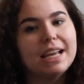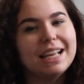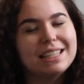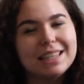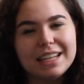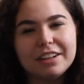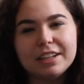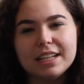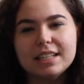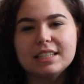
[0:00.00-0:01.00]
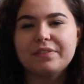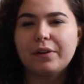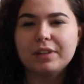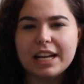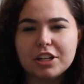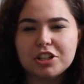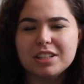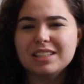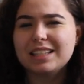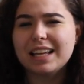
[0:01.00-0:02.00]
Its theories,
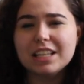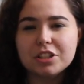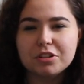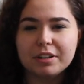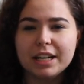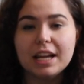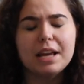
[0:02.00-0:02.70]
foundations, the history,